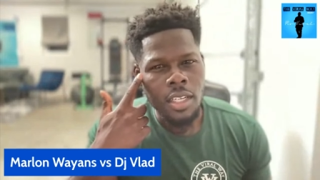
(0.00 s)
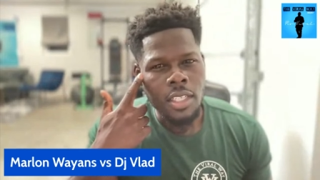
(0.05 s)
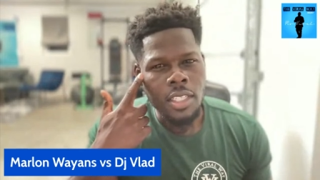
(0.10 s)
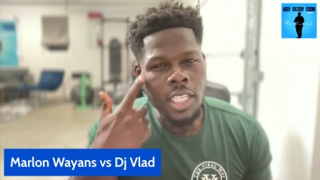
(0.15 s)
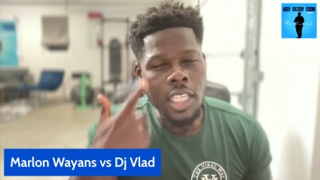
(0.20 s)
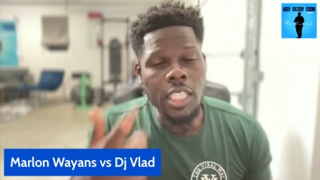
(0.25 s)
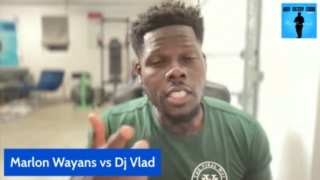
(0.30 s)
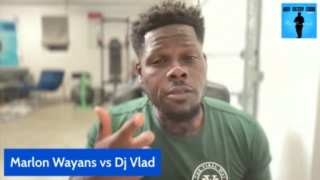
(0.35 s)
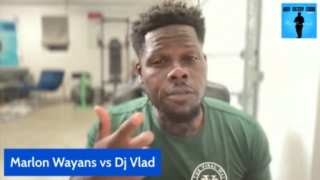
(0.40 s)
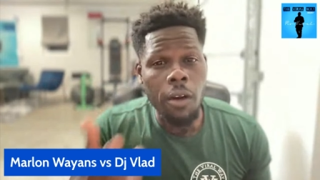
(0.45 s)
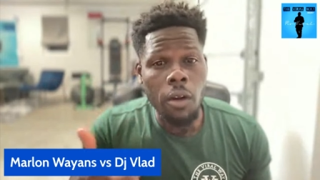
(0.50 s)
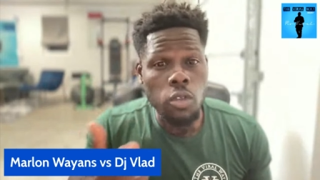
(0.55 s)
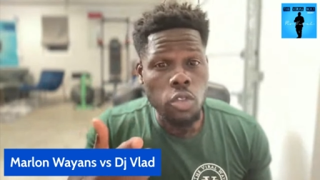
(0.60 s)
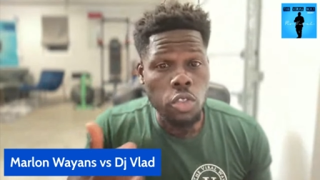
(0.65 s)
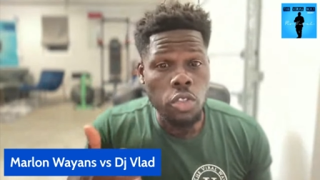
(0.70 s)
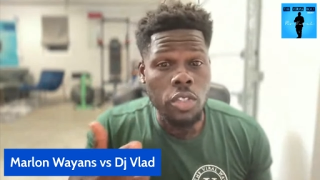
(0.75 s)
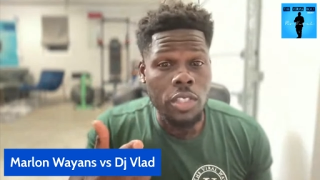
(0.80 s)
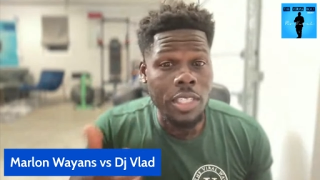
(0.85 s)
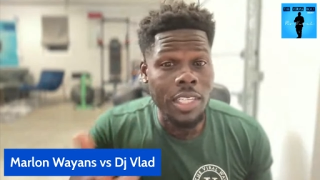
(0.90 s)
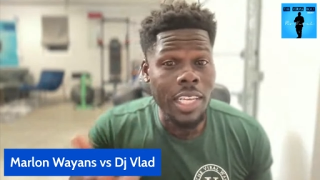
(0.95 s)
These
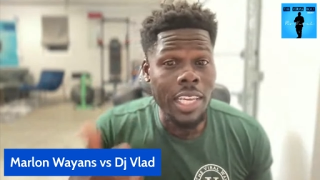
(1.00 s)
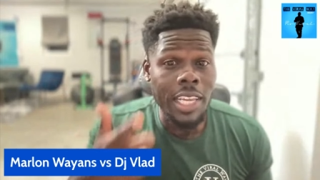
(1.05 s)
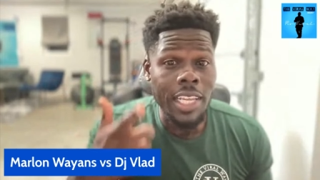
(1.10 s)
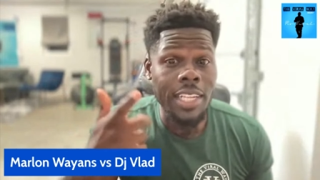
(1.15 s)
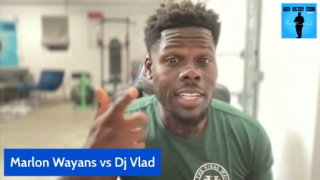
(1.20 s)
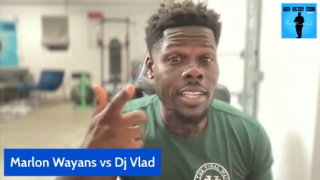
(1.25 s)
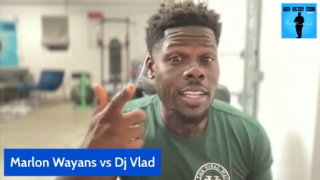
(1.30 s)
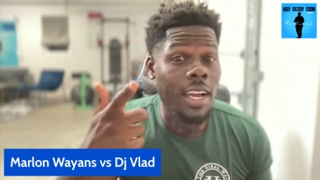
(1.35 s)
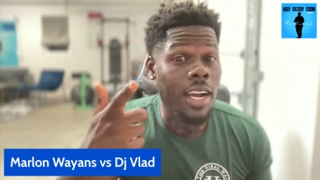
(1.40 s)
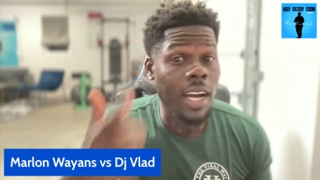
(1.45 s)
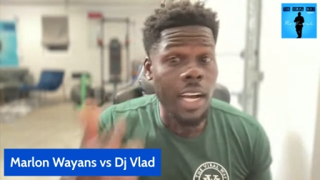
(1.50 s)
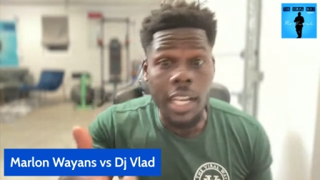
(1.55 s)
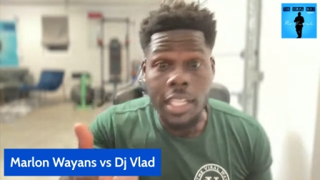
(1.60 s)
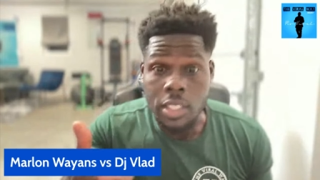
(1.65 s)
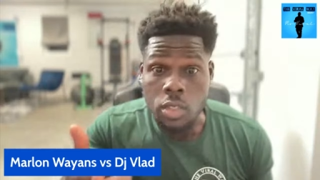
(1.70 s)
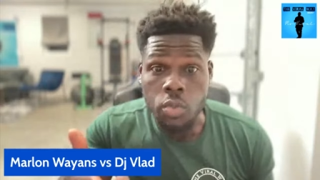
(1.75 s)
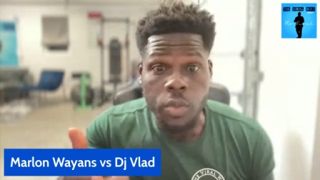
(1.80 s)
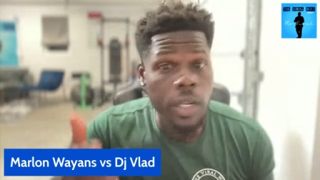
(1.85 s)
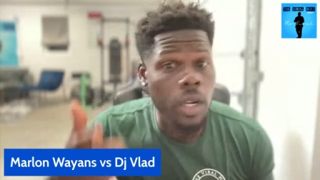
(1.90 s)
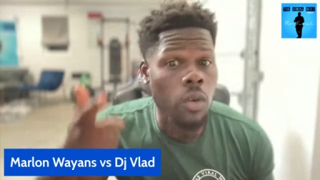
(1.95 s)
vultures need
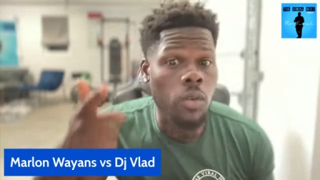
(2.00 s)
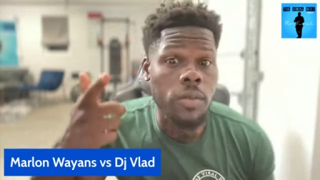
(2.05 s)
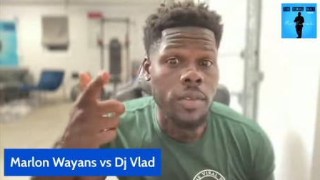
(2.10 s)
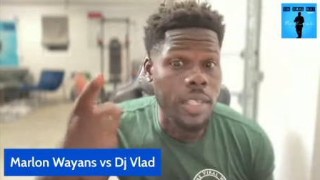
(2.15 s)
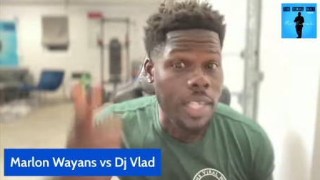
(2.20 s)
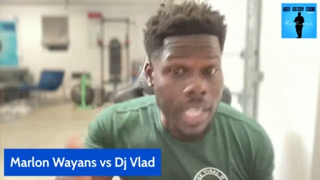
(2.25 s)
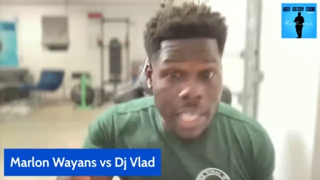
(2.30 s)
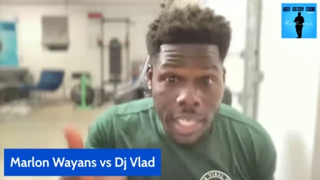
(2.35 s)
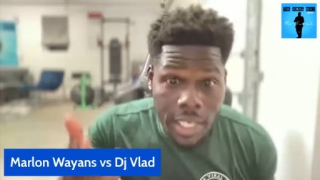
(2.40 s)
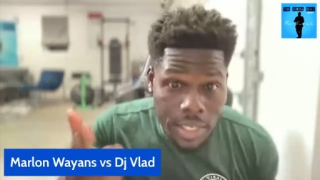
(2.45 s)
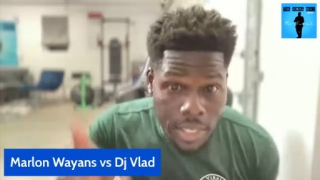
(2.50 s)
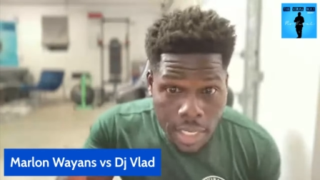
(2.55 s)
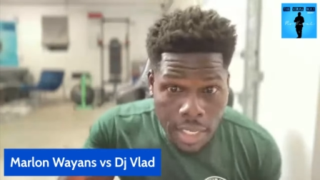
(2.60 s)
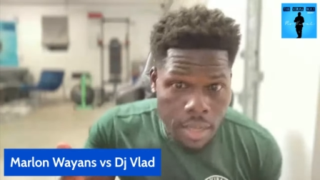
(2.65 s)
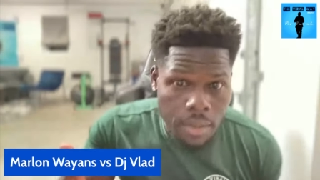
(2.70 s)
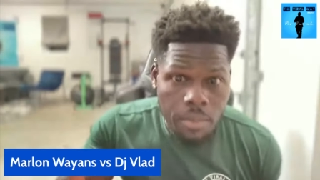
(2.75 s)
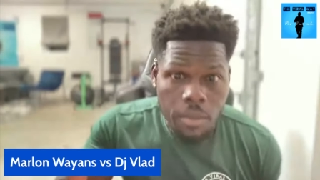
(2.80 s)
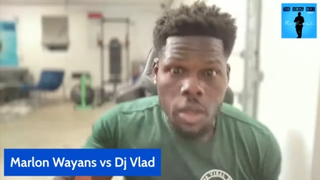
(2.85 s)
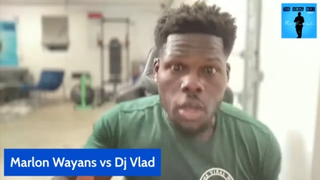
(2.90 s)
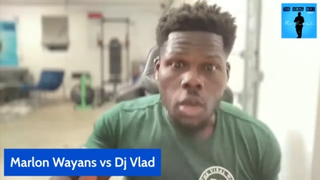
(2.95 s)
us. We don't need
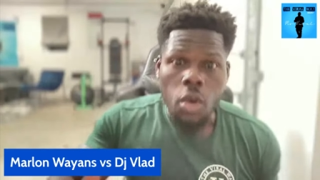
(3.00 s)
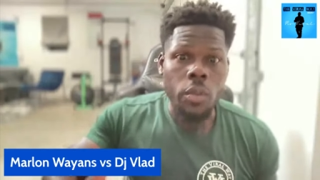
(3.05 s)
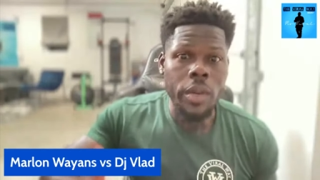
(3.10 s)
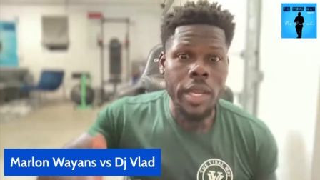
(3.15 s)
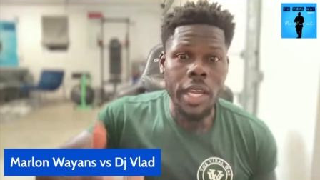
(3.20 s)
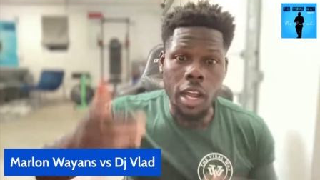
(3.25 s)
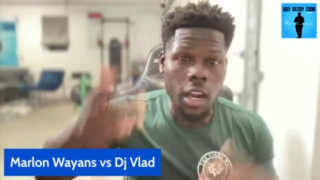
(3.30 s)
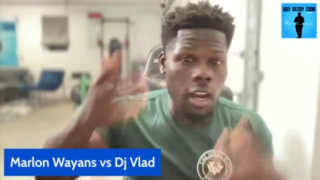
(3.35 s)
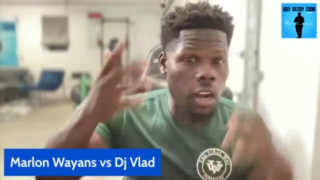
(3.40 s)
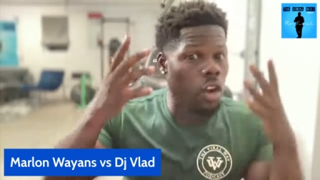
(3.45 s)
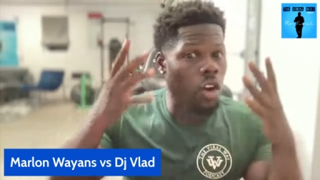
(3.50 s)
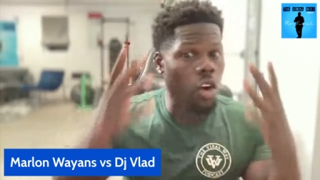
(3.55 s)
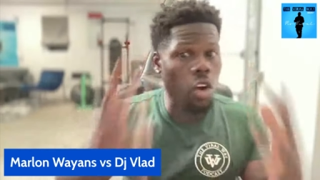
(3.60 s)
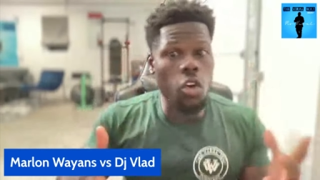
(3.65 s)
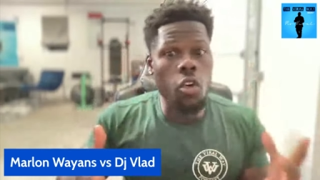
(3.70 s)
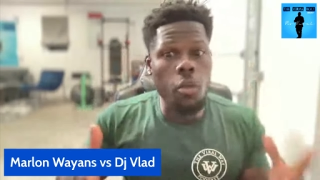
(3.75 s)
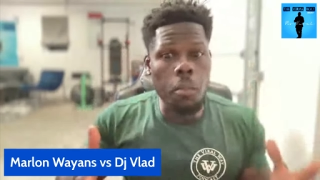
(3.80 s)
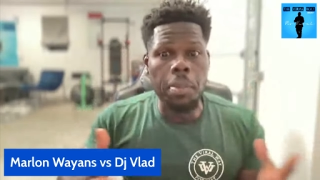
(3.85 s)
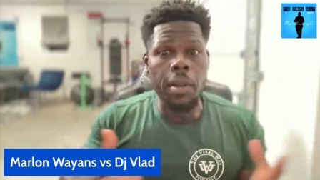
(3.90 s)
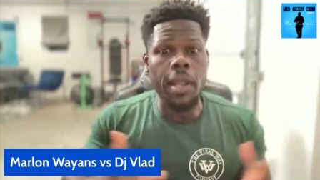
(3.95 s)
them. We got our
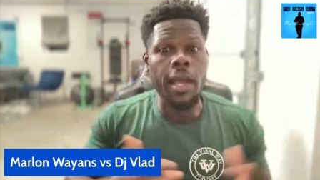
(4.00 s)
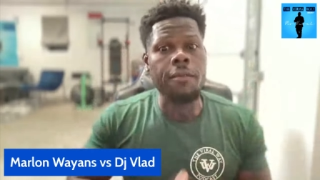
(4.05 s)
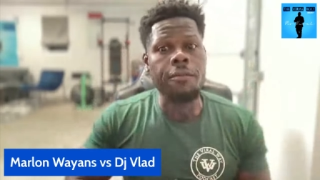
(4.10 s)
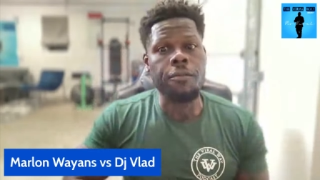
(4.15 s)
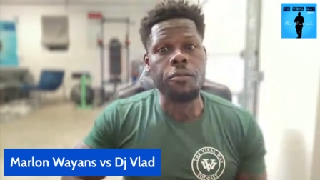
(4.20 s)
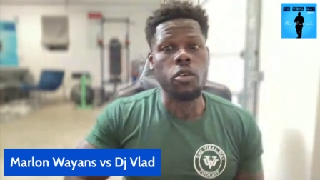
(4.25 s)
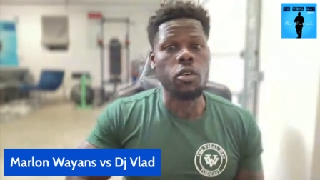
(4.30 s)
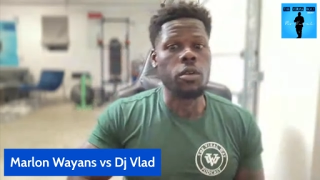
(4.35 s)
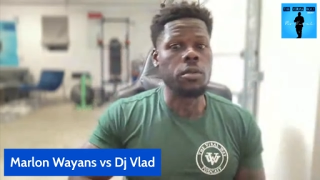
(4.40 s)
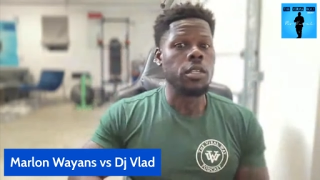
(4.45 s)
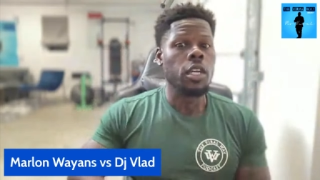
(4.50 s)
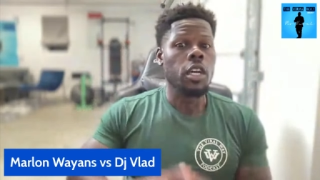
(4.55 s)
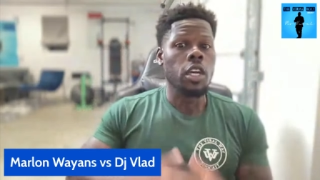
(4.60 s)
own platform.